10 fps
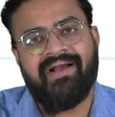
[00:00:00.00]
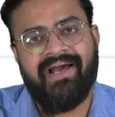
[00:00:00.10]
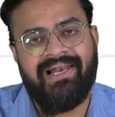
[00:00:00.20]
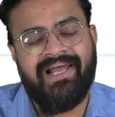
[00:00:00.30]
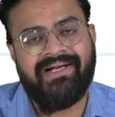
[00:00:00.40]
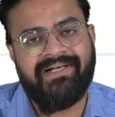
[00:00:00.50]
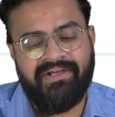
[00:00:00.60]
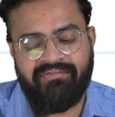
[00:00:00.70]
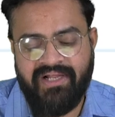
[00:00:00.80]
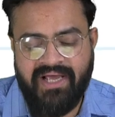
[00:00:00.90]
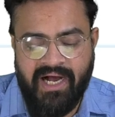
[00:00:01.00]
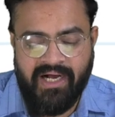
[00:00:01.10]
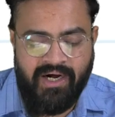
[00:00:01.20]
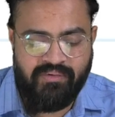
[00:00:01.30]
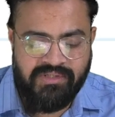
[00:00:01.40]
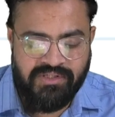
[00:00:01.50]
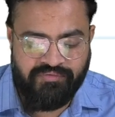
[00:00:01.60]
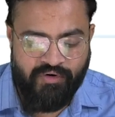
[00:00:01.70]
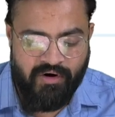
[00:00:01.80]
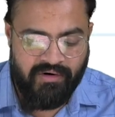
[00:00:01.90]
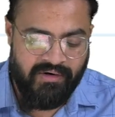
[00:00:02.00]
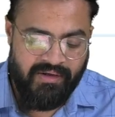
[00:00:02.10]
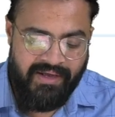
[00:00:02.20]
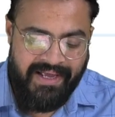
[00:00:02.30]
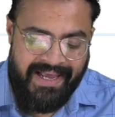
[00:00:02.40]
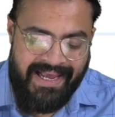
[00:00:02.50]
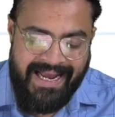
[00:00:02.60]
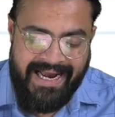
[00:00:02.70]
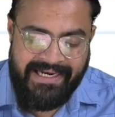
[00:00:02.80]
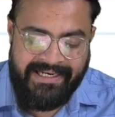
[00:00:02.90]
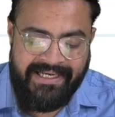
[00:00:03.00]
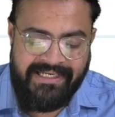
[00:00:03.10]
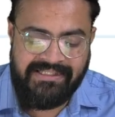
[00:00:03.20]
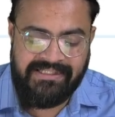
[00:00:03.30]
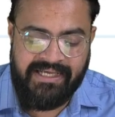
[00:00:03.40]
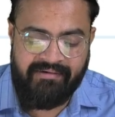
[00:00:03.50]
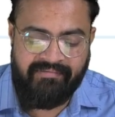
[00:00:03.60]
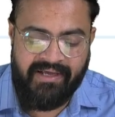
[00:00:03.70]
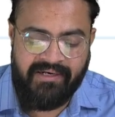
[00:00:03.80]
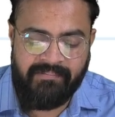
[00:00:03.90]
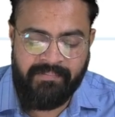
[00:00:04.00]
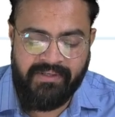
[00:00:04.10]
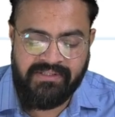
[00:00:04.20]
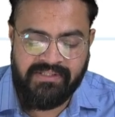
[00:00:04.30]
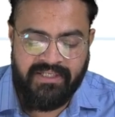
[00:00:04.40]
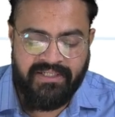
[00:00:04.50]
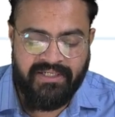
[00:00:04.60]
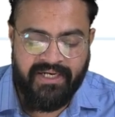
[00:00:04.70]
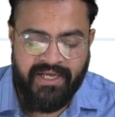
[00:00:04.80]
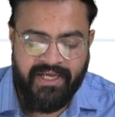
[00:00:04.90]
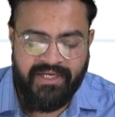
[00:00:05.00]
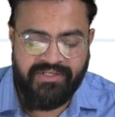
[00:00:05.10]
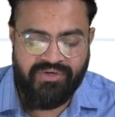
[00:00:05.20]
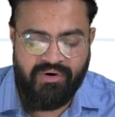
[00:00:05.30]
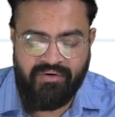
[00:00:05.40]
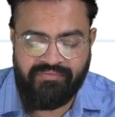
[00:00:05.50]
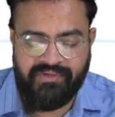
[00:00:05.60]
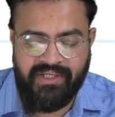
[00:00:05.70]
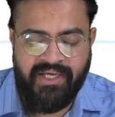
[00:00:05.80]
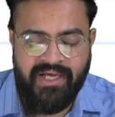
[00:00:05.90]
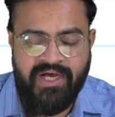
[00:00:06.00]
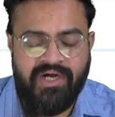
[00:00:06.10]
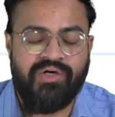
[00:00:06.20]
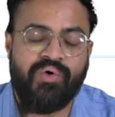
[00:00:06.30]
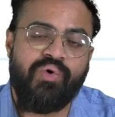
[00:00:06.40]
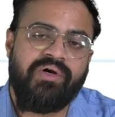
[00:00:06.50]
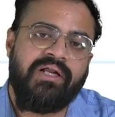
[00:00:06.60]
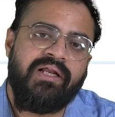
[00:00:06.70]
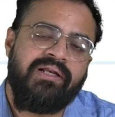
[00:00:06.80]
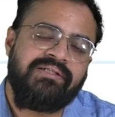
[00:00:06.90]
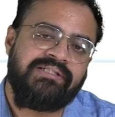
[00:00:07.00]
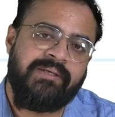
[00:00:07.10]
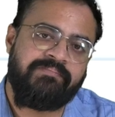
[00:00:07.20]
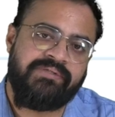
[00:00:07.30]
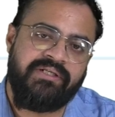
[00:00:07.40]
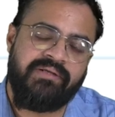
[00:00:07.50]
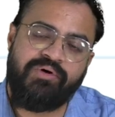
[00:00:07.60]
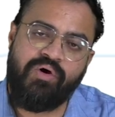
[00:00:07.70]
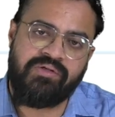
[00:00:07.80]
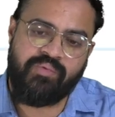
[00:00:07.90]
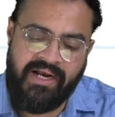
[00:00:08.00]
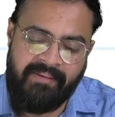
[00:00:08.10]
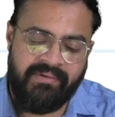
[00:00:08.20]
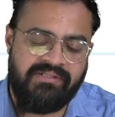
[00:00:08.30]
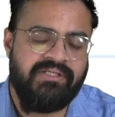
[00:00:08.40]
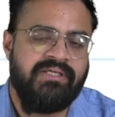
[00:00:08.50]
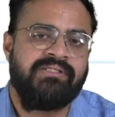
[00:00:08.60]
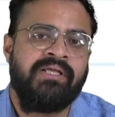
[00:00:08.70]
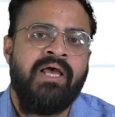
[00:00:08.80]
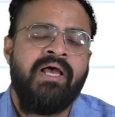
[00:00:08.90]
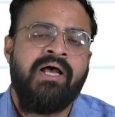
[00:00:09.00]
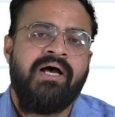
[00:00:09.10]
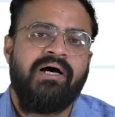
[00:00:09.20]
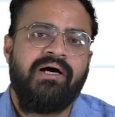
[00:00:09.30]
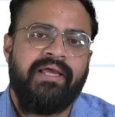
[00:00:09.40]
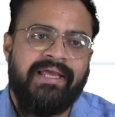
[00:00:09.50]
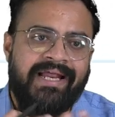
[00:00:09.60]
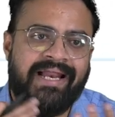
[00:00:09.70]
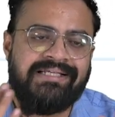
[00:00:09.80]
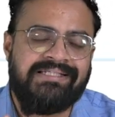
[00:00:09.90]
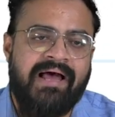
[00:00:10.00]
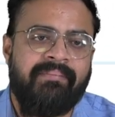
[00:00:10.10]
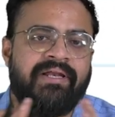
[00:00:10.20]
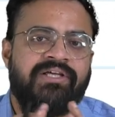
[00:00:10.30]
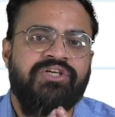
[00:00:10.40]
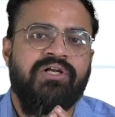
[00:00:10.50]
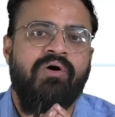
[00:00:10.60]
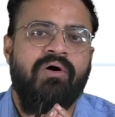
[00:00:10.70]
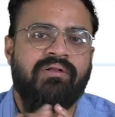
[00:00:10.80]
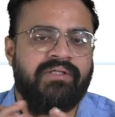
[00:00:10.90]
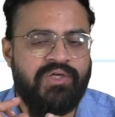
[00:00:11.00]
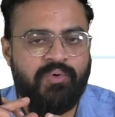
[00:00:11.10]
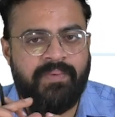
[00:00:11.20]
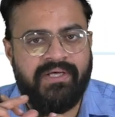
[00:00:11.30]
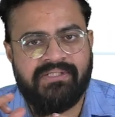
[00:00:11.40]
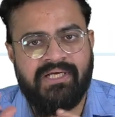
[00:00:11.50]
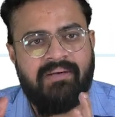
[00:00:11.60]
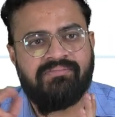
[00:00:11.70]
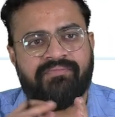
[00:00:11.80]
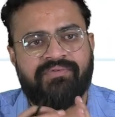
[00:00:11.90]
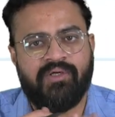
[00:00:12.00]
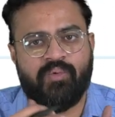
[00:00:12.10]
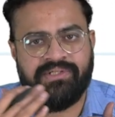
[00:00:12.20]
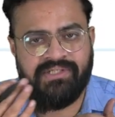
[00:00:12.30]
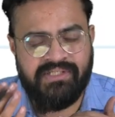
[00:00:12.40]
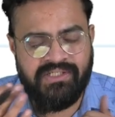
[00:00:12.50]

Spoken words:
collectively accounts for 87% of the total subsidy. Because what happens is, in an examination hall, the UPSC comes up with the questions,